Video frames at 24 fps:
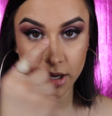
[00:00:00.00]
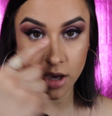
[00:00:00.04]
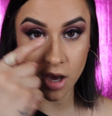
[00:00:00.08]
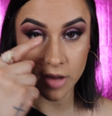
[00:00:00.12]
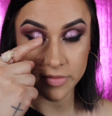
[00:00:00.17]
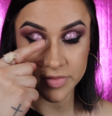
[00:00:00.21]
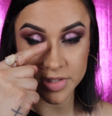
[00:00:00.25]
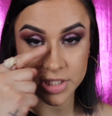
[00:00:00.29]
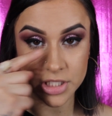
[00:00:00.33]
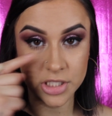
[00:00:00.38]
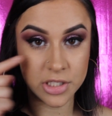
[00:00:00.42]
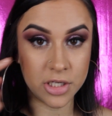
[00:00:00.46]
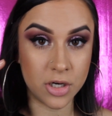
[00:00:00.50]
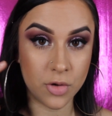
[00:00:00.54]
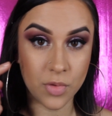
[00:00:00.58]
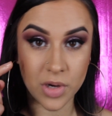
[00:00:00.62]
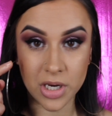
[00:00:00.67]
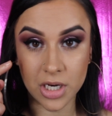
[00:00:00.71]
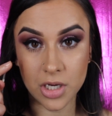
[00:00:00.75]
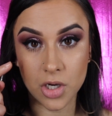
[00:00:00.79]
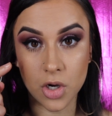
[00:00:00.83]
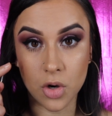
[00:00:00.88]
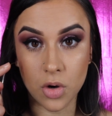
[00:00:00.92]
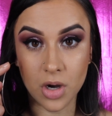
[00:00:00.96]
Obviously you don't
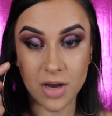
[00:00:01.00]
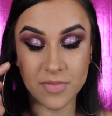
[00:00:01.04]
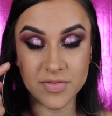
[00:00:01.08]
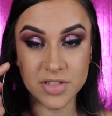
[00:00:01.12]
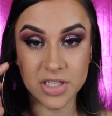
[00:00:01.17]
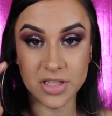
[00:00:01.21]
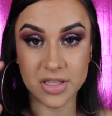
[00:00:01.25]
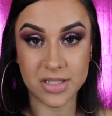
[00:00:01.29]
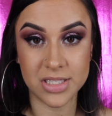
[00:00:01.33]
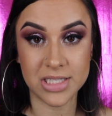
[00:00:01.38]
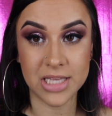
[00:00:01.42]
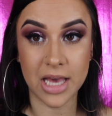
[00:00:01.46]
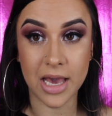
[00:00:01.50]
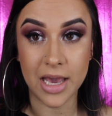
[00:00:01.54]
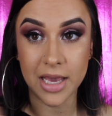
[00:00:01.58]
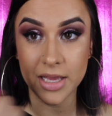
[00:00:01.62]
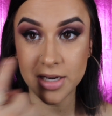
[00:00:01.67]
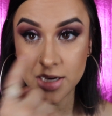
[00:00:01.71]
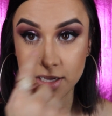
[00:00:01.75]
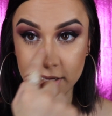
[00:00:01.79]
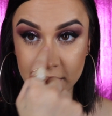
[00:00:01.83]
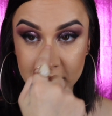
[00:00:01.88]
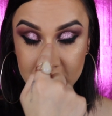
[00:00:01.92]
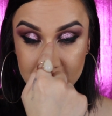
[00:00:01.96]
wanna go off to the
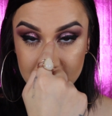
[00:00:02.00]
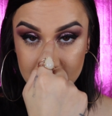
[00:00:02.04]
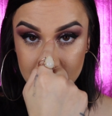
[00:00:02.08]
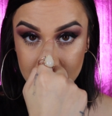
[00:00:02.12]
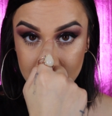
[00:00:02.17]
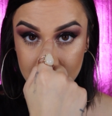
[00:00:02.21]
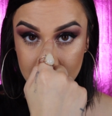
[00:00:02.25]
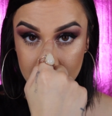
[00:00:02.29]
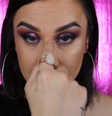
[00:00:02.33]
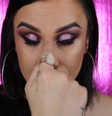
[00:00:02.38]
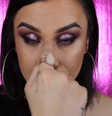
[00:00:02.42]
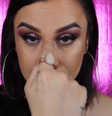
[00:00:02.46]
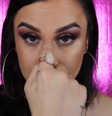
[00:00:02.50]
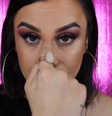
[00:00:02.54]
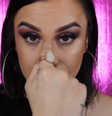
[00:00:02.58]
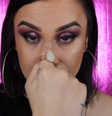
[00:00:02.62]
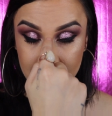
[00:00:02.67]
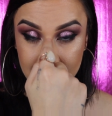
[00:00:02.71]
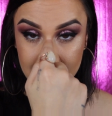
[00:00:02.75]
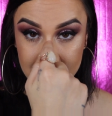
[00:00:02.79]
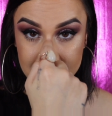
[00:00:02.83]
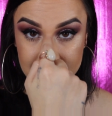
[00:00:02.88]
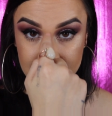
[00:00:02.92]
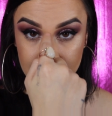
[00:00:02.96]
side
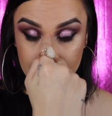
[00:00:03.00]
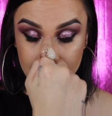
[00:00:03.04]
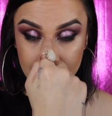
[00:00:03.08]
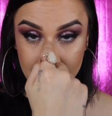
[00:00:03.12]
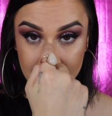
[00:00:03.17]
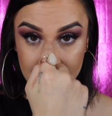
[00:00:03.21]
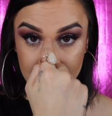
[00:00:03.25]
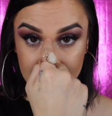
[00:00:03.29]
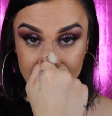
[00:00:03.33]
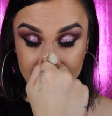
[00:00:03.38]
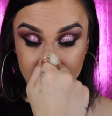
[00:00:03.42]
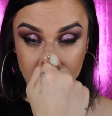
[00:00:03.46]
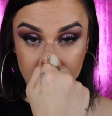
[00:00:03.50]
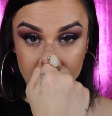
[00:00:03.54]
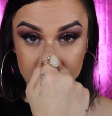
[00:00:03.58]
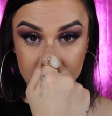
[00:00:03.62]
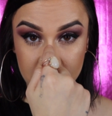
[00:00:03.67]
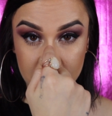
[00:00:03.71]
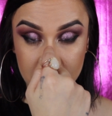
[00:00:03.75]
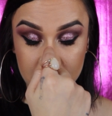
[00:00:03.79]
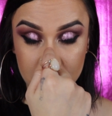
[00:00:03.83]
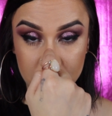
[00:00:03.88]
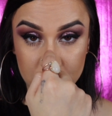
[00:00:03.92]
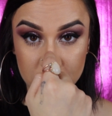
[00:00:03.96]
because it might give off
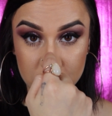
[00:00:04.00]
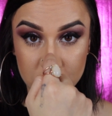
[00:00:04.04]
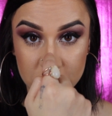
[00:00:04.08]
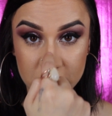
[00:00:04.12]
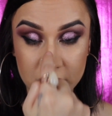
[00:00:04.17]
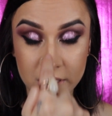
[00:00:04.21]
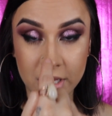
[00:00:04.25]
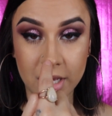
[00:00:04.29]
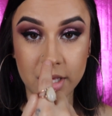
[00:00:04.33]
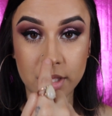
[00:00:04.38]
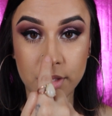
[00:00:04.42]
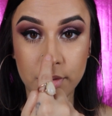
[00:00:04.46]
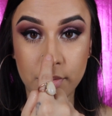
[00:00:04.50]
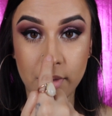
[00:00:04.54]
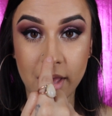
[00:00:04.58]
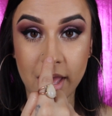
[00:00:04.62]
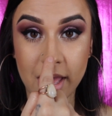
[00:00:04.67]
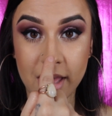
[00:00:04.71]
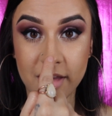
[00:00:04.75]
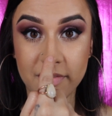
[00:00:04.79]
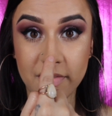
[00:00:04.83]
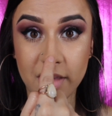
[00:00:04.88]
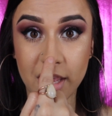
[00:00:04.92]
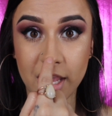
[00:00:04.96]
the illusion that you
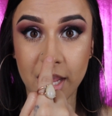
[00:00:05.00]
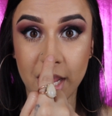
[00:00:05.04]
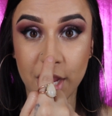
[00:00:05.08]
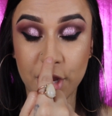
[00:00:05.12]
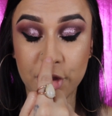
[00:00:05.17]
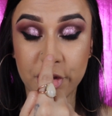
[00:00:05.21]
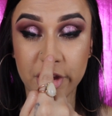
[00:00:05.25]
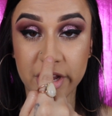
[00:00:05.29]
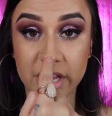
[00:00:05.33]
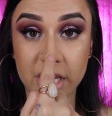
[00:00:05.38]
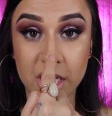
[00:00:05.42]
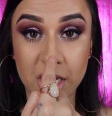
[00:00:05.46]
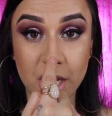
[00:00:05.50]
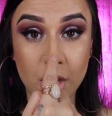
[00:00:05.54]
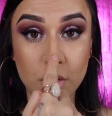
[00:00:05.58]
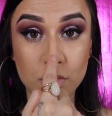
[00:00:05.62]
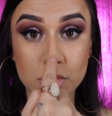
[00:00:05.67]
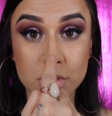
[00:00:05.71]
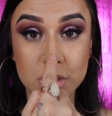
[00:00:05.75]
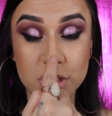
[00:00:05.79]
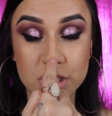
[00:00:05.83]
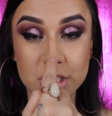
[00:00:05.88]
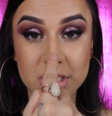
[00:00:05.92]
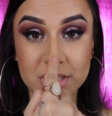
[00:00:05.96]
have a crooked
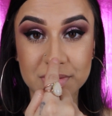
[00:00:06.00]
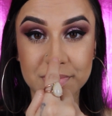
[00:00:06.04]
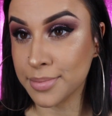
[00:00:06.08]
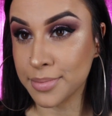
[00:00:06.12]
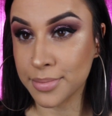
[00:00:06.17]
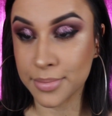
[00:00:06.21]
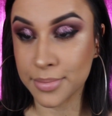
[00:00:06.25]
nose.